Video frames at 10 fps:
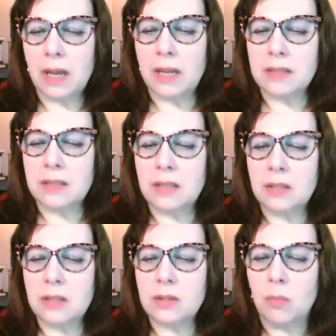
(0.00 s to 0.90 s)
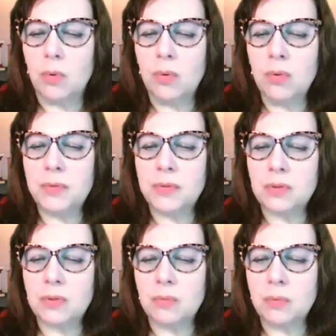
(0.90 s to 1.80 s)
as this
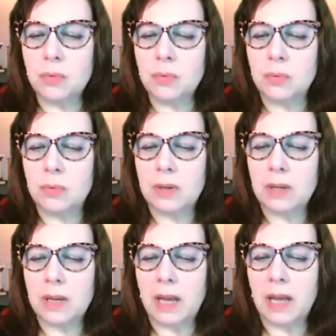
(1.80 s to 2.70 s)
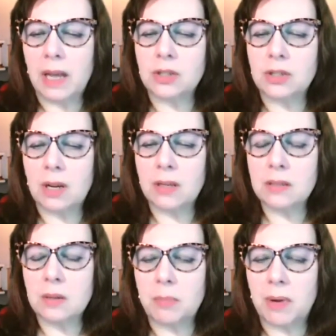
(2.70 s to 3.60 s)
moves through and
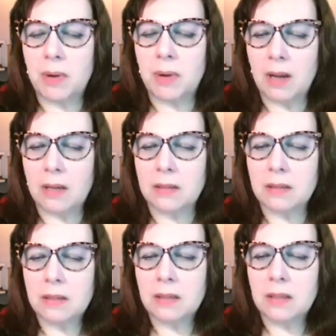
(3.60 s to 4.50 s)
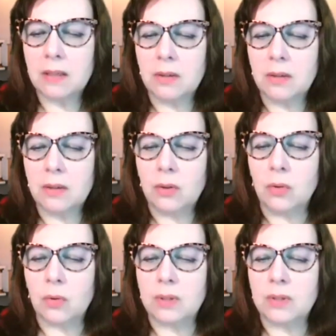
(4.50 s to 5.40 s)
shines upon
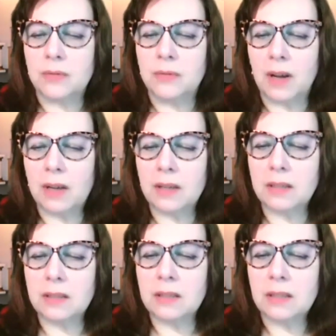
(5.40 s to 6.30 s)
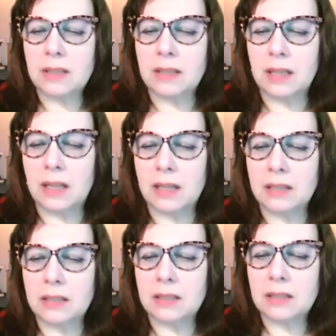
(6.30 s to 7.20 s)
your divine light,